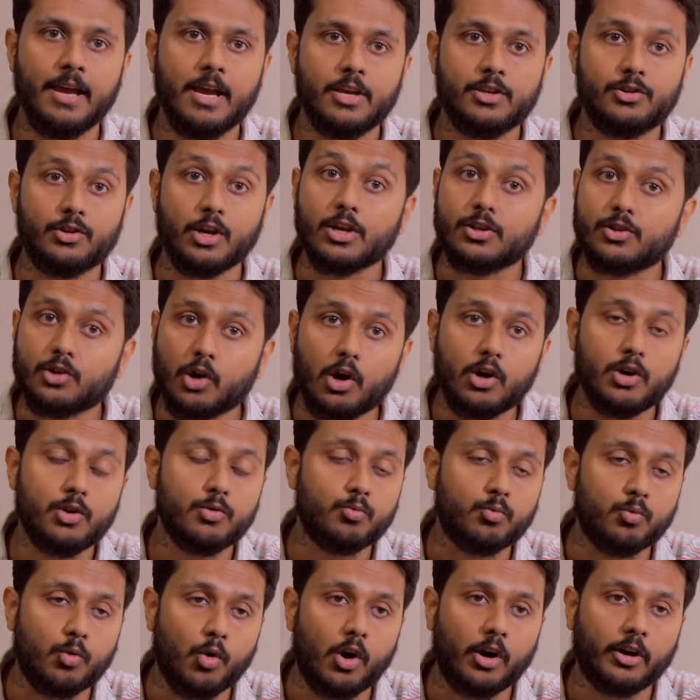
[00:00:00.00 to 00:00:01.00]
So I started
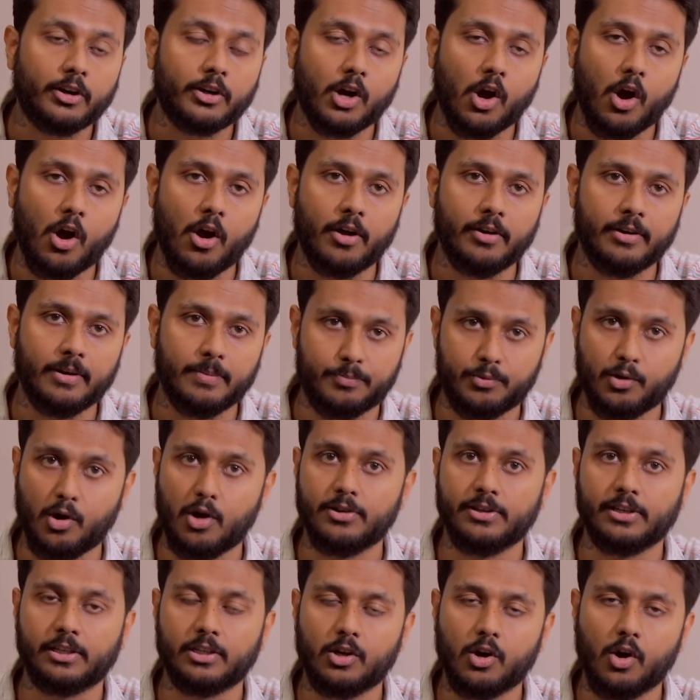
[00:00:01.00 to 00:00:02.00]
to work on a
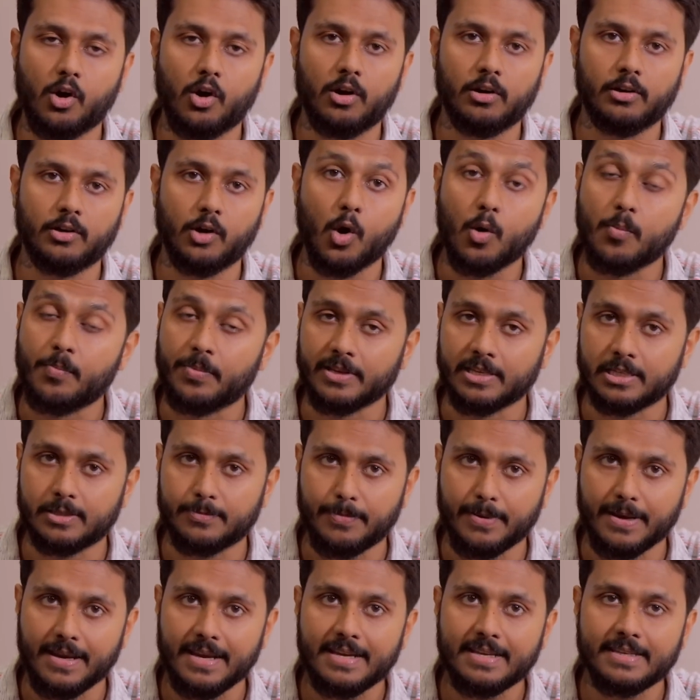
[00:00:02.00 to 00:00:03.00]
project called
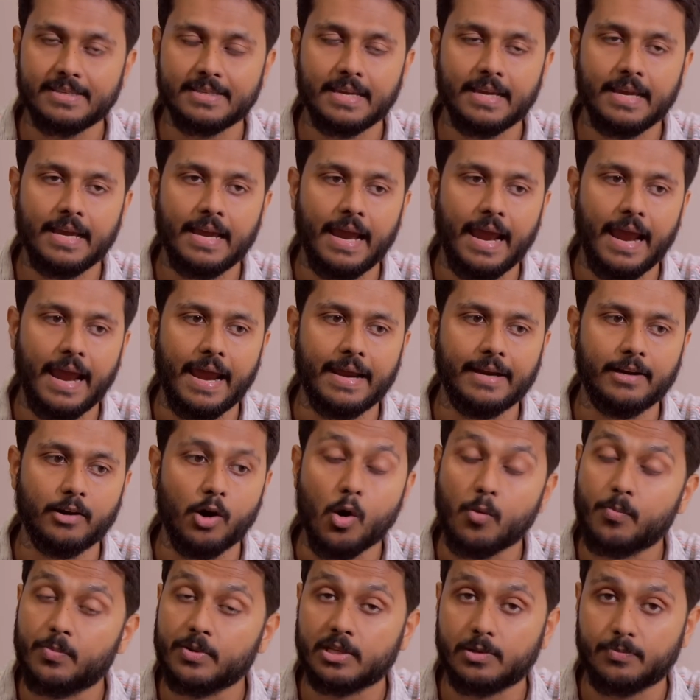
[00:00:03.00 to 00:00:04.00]
OpenSpeaks, and
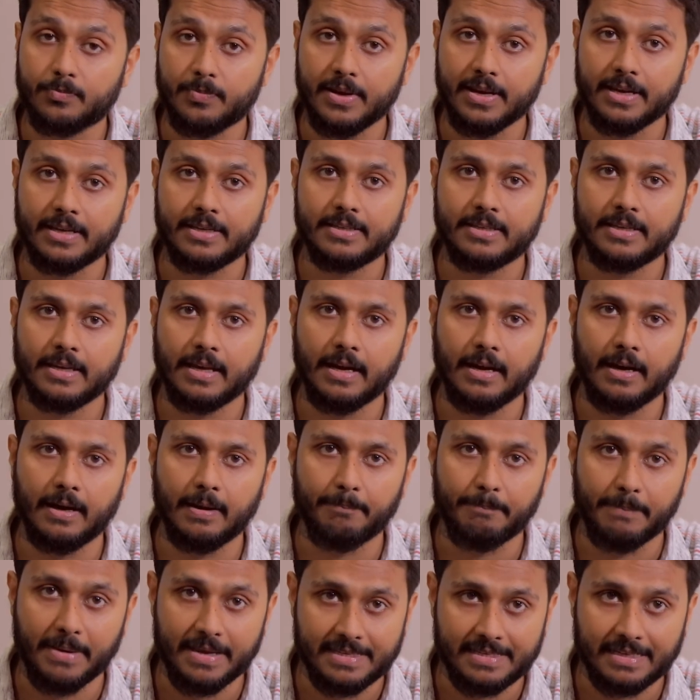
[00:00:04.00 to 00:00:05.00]
OpenSpeaks
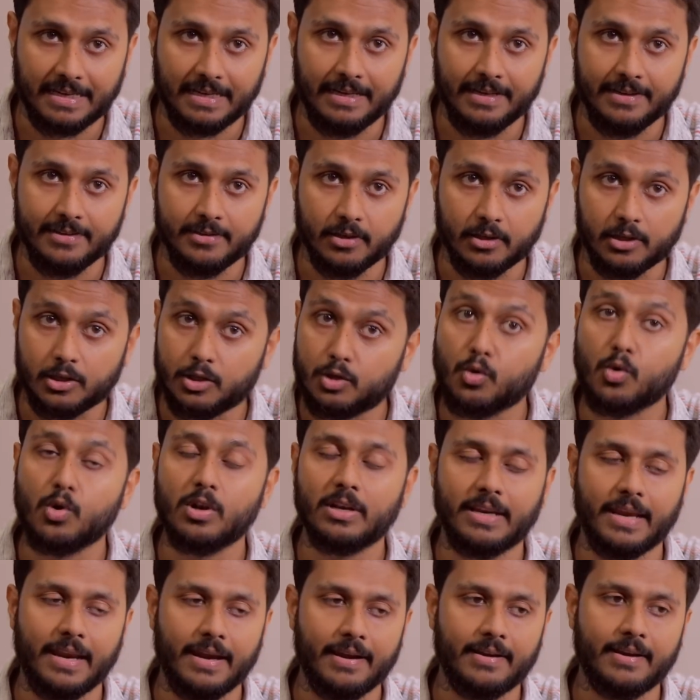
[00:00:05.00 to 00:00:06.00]
basically is a
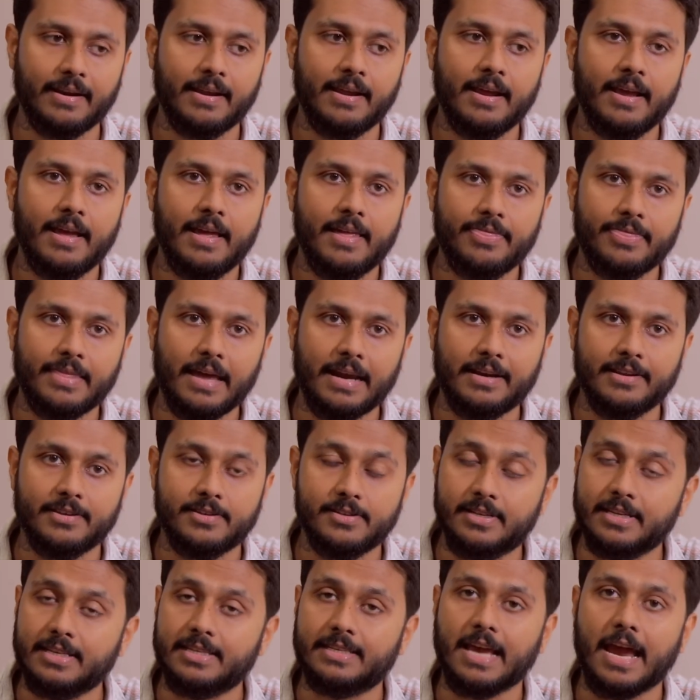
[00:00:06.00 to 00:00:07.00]
toolkit that is
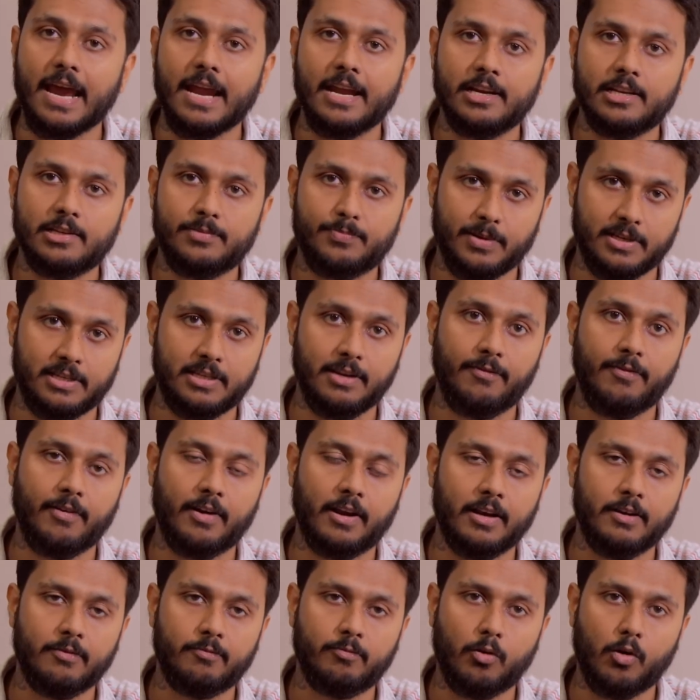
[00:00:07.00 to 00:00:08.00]
designed
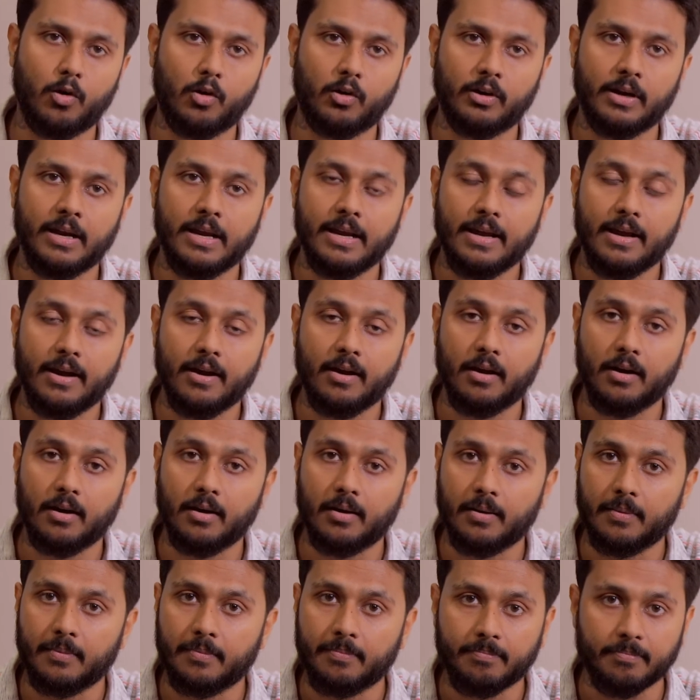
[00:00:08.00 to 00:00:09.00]
specifically for
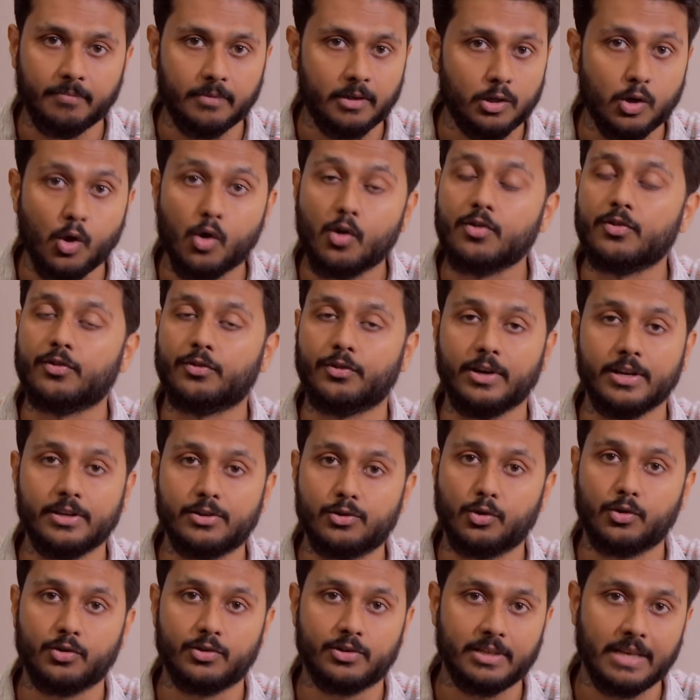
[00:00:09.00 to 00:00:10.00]
low
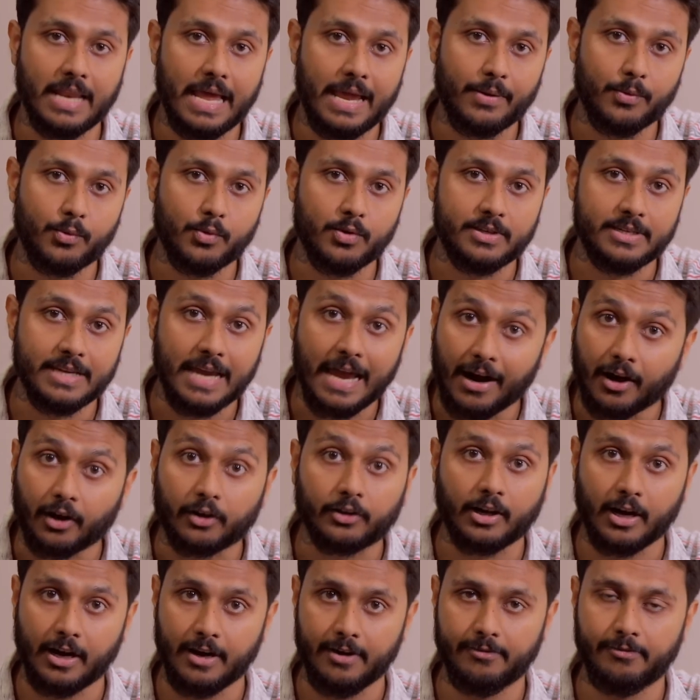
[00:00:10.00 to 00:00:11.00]
resource language
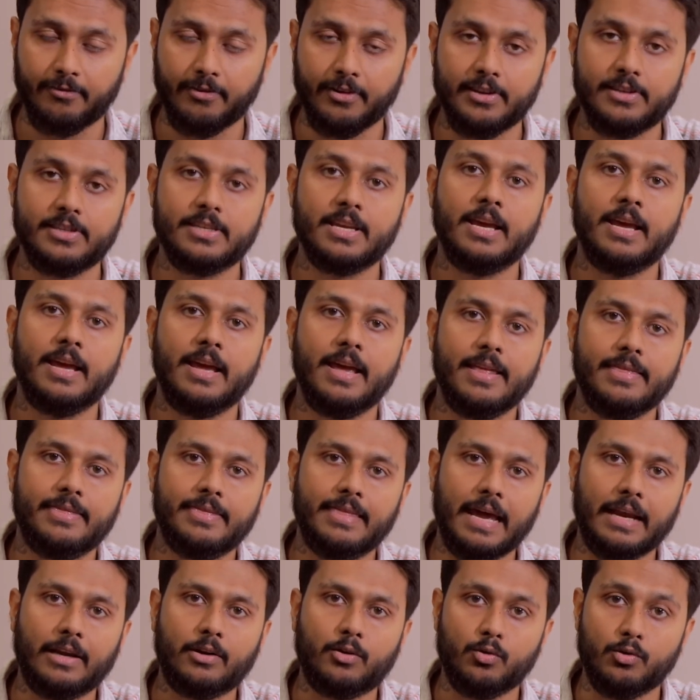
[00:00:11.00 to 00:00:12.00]
archivists
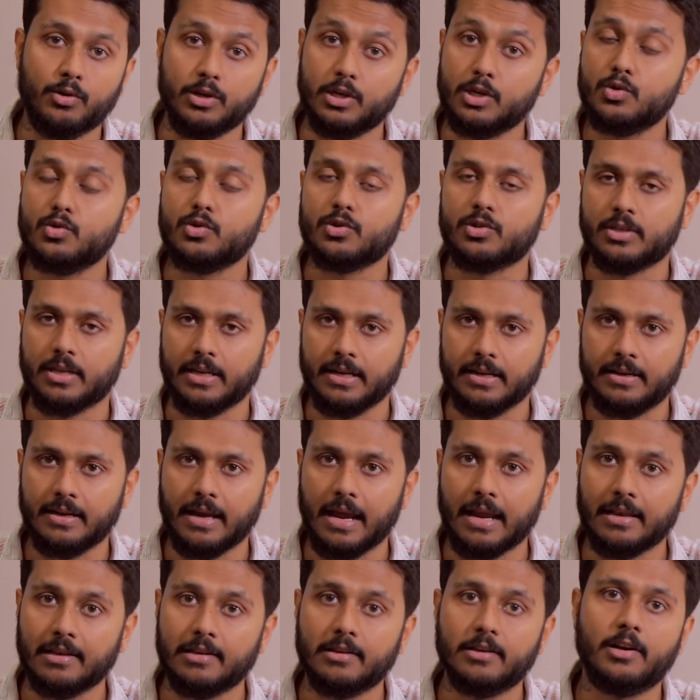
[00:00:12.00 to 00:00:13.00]
that could use it
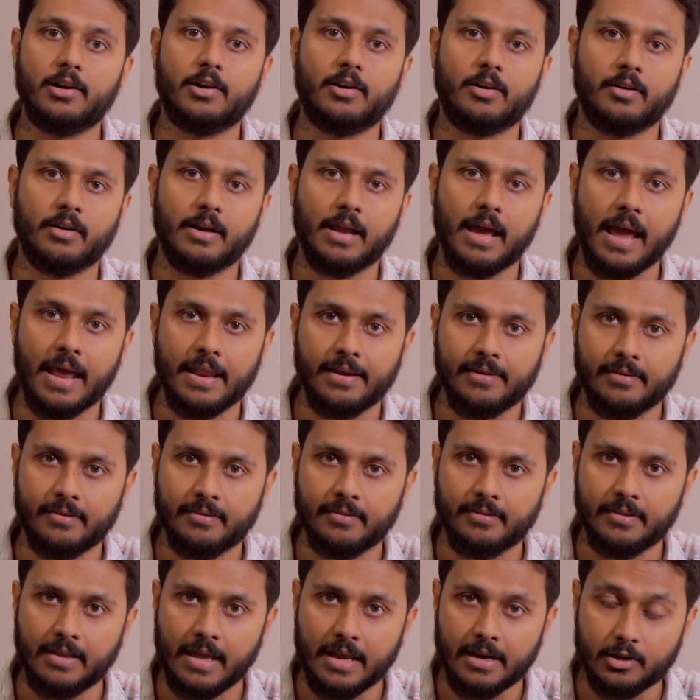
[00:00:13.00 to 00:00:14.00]
and learn
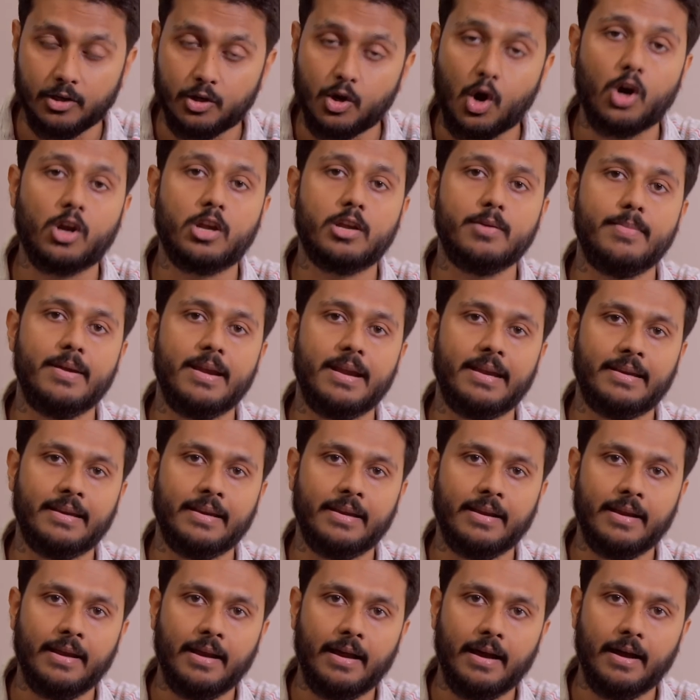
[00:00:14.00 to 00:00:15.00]
and then document
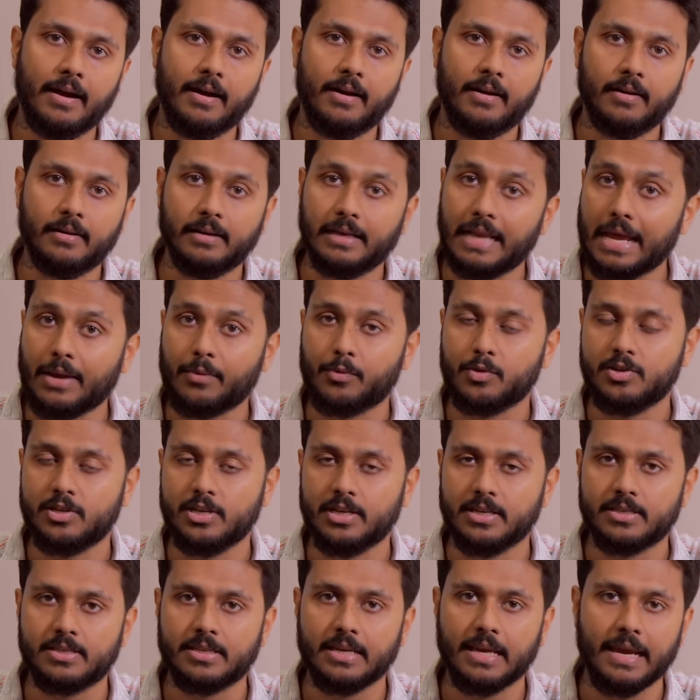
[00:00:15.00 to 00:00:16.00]

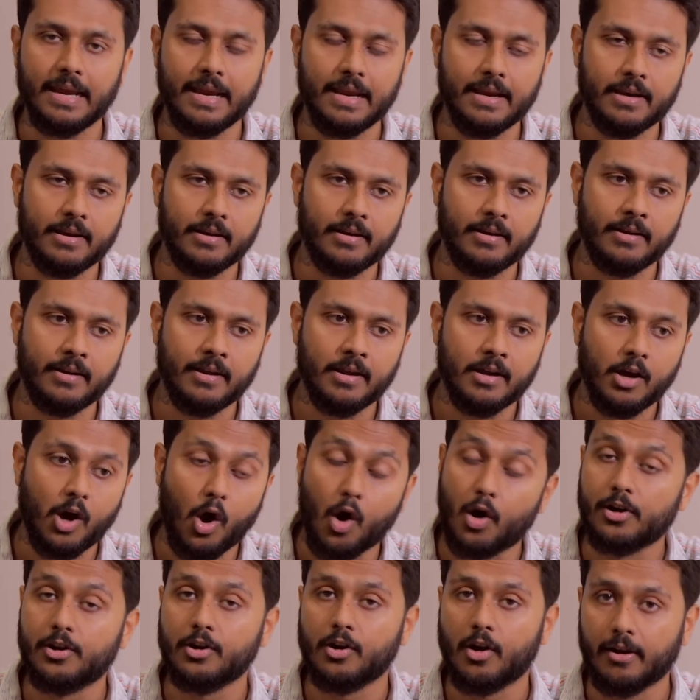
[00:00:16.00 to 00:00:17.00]
languages in
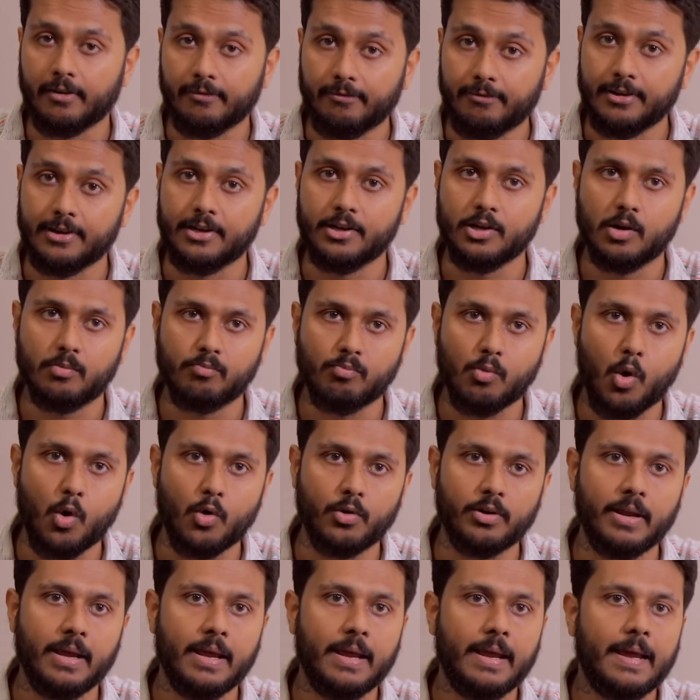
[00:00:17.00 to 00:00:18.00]
audio and video
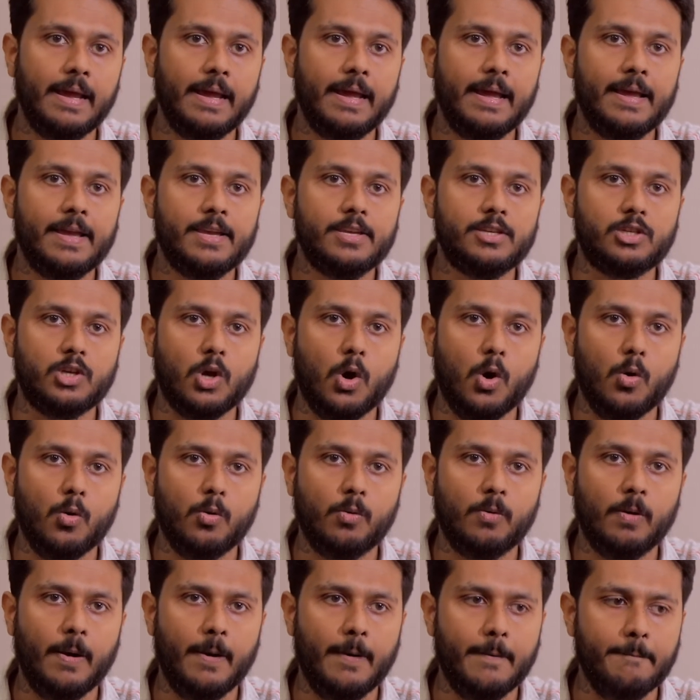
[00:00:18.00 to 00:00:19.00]
mode.
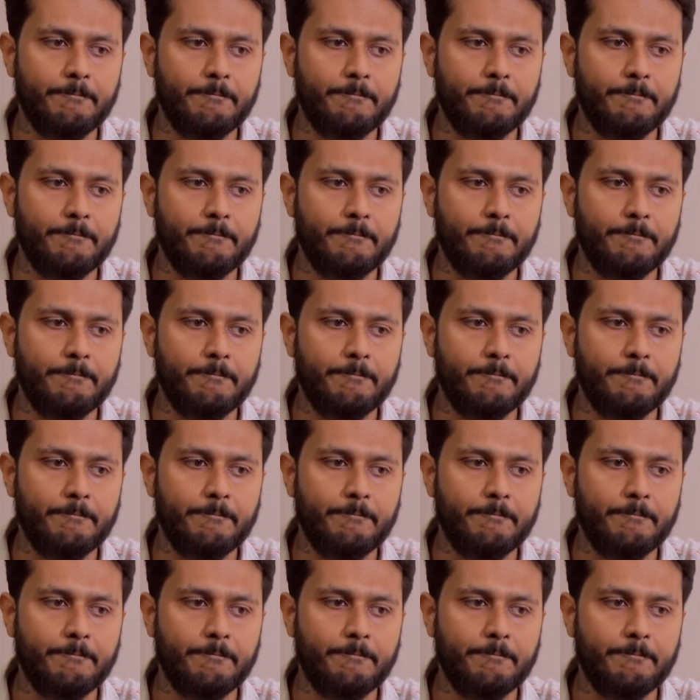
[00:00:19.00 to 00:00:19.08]
So